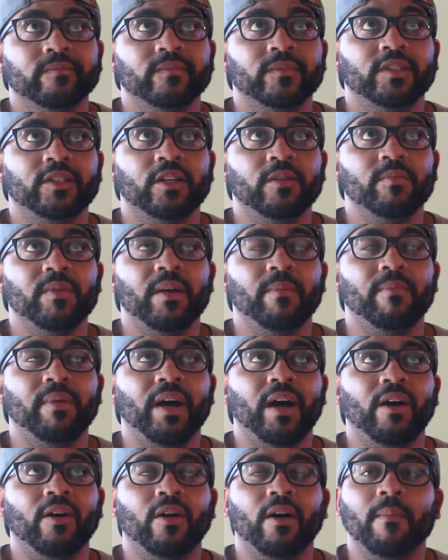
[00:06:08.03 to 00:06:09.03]
Took me
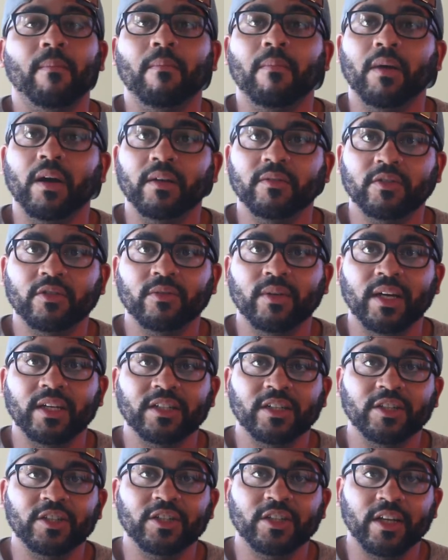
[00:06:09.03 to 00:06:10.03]
about a month to
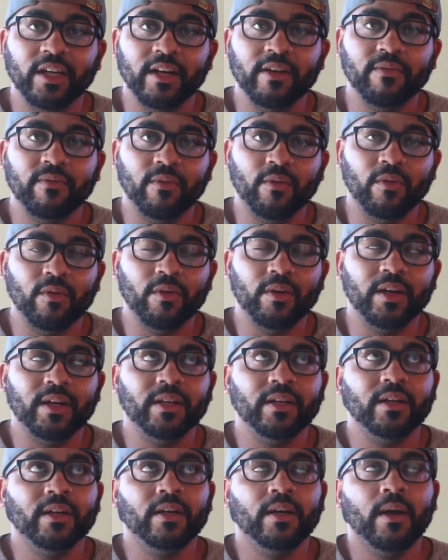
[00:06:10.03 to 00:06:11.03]
actually study for
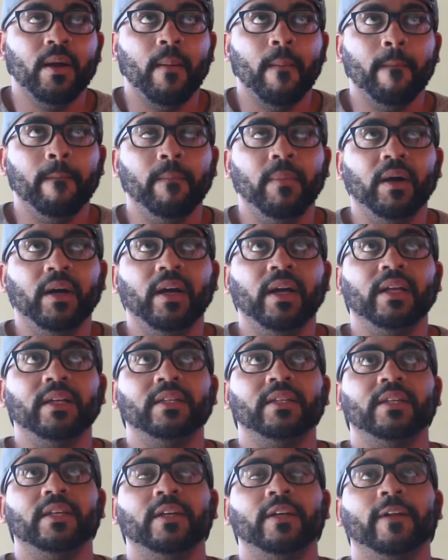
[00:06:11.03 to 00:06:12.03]
it,
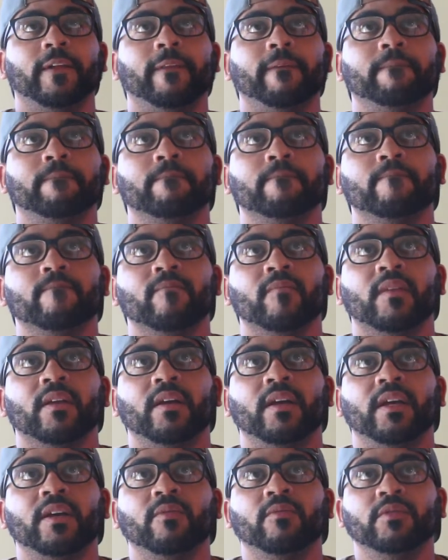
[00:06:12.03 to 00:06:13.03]
but
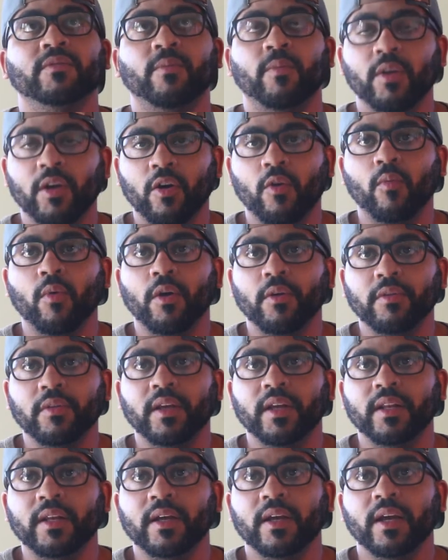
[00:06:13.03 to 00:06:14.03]
it was well worth
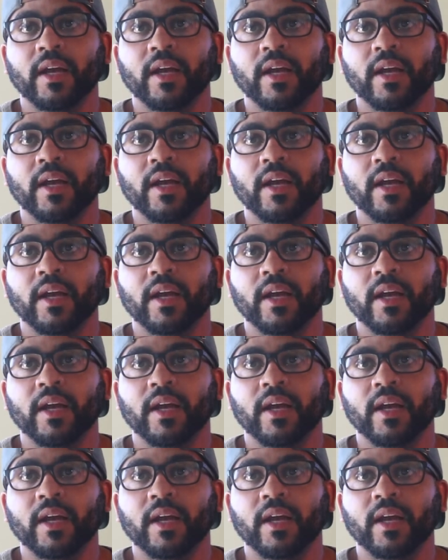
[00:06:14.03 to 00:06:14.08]
it.